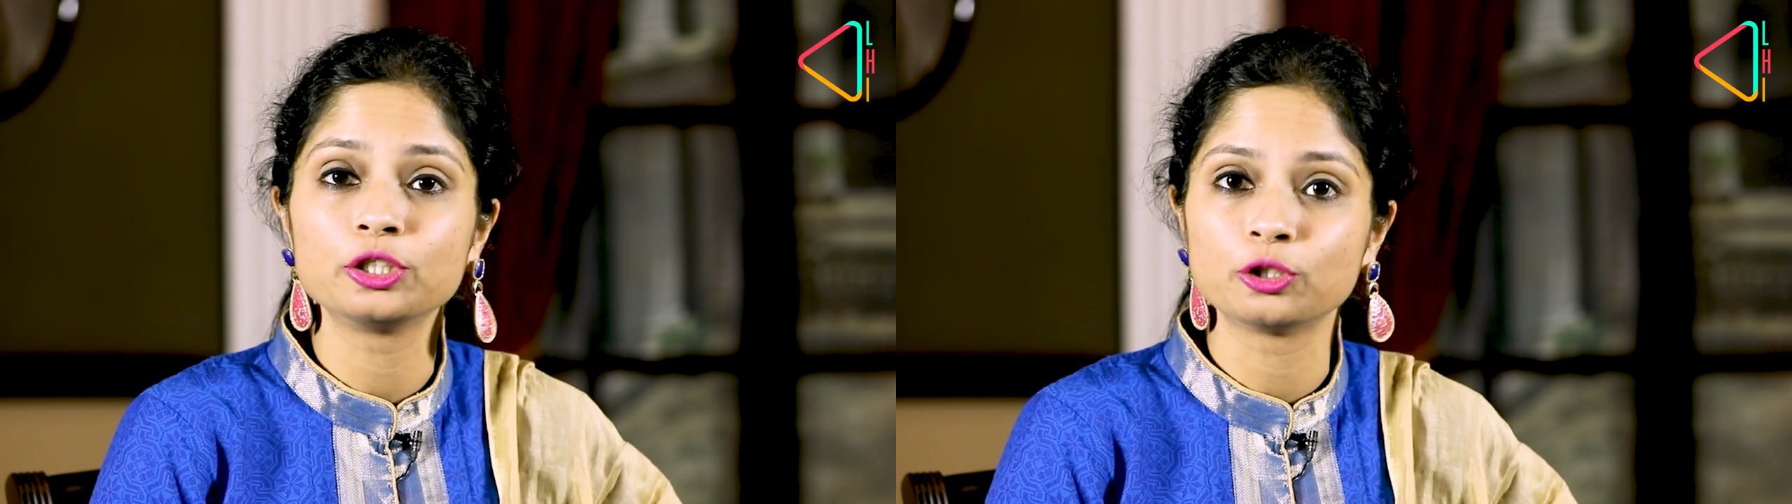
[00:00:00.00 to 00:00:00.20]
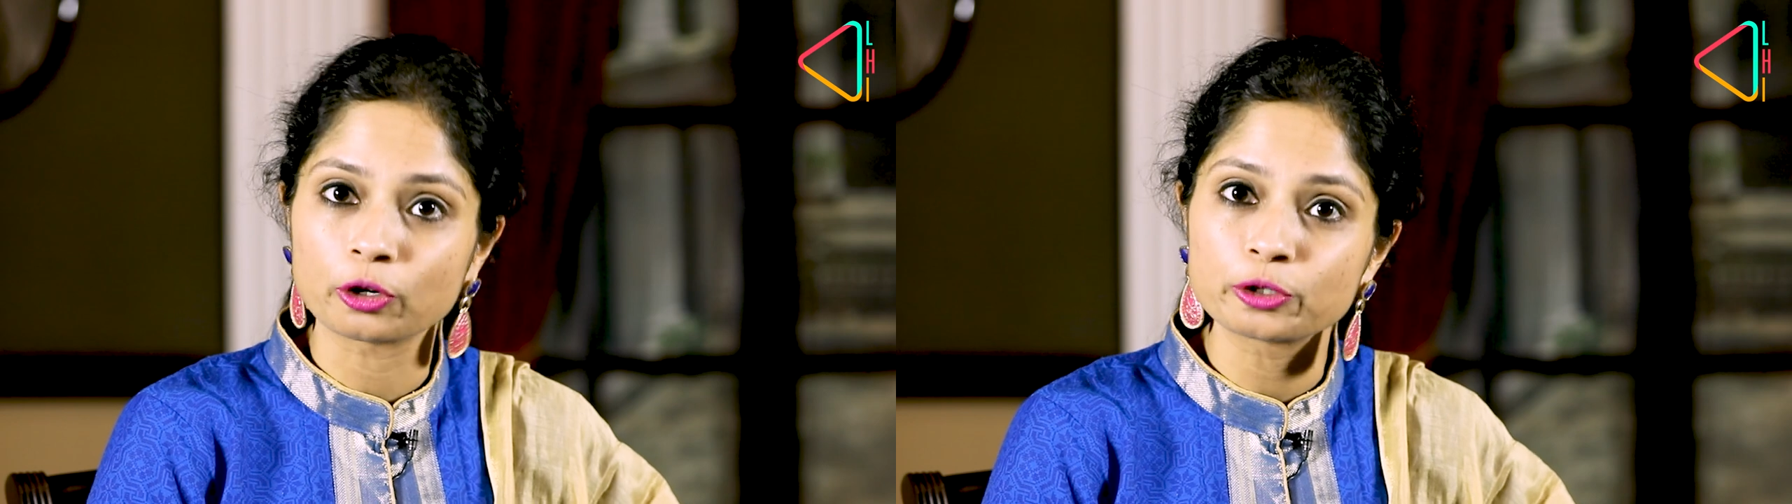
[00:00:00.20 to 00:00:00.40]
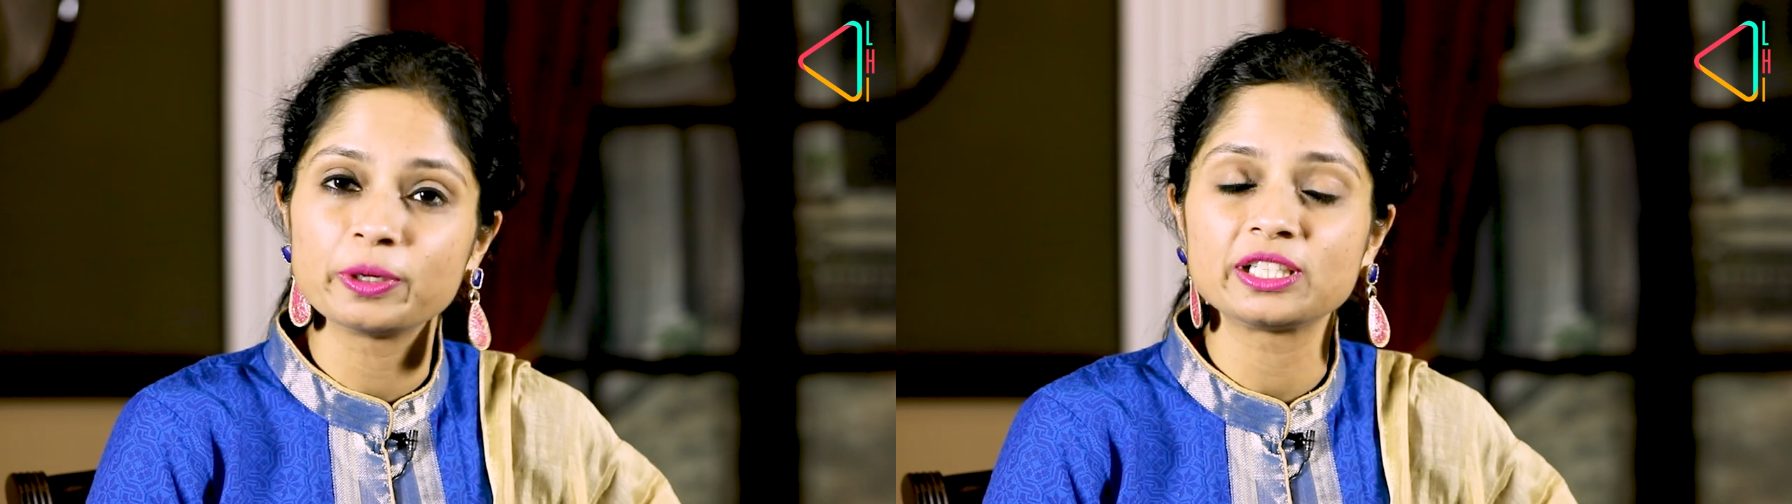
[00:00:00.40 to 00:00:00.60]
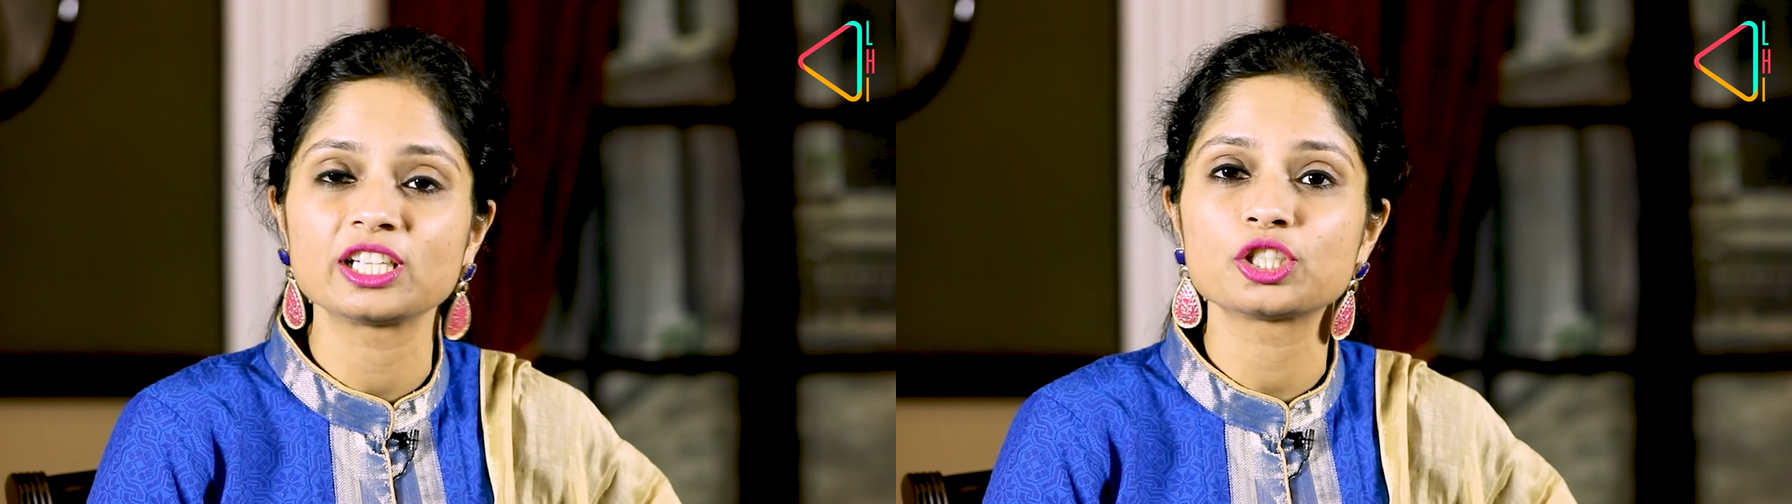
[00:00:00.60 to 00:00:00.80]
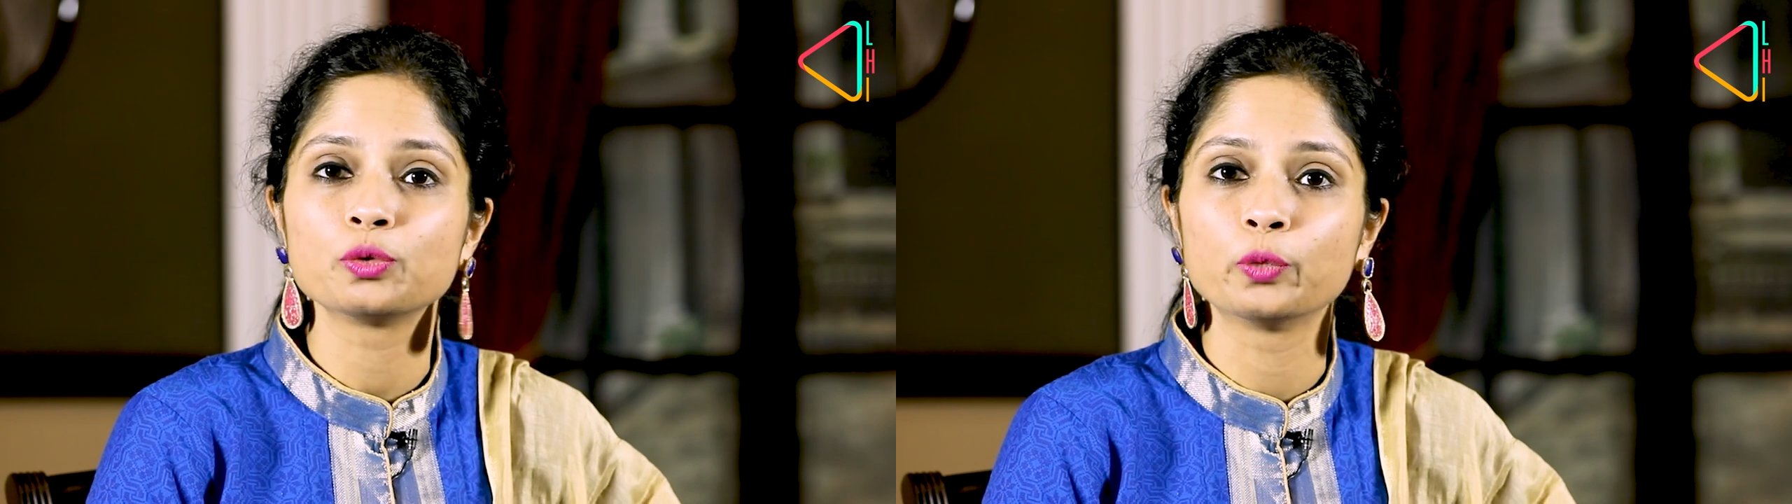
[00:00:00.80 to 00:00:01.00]
and
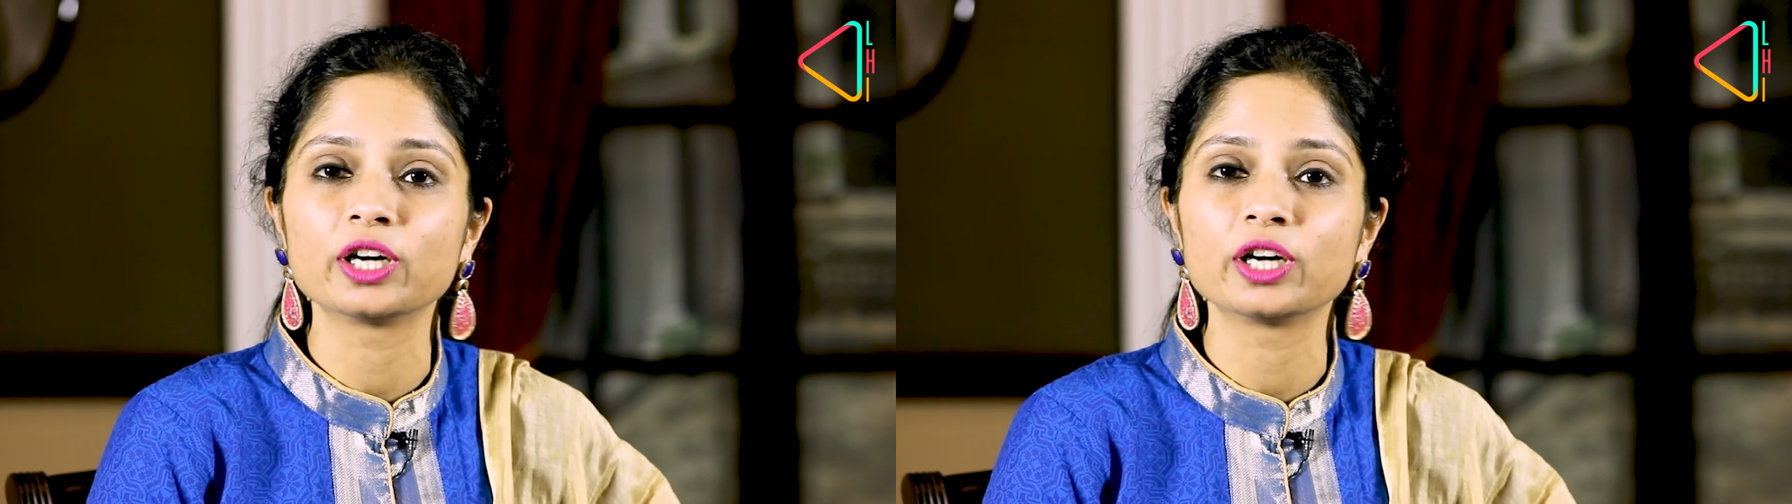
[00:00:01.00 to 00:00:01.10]
documentation